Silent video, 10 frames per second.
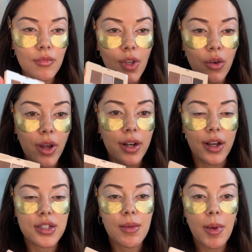Okay,
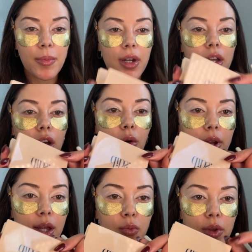next up I'm gonna go
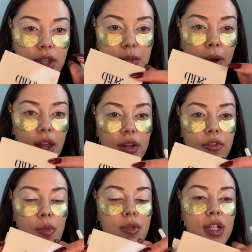in with this palette
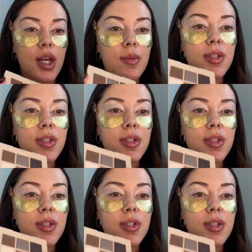from Dibs.